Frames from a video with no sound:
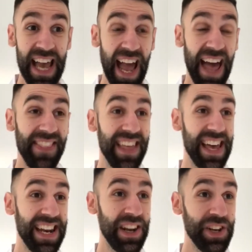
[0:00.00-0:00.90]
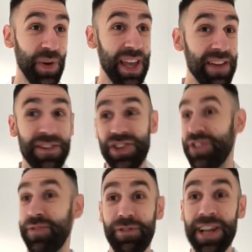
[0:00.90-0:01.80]
And then even just
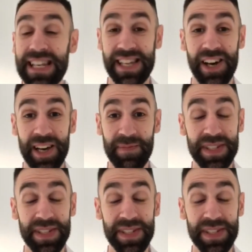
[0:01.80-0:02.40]
free time,